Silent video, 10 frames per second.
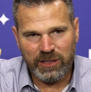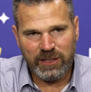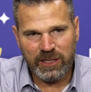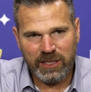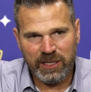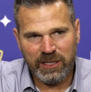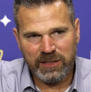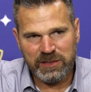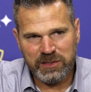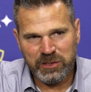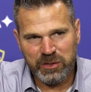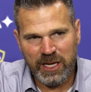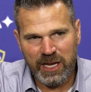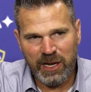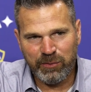and you
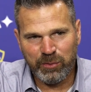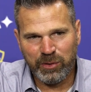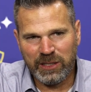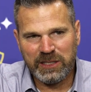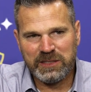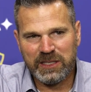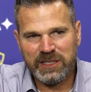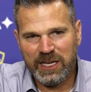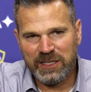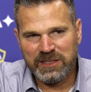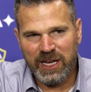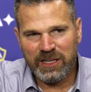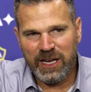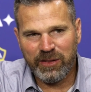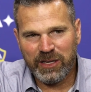can't ever really dictate
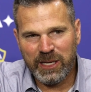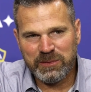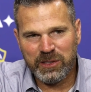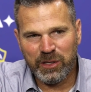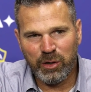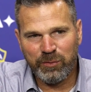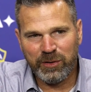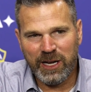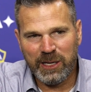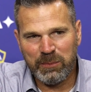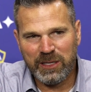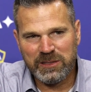exactly how the game's going to go for 90 minutes.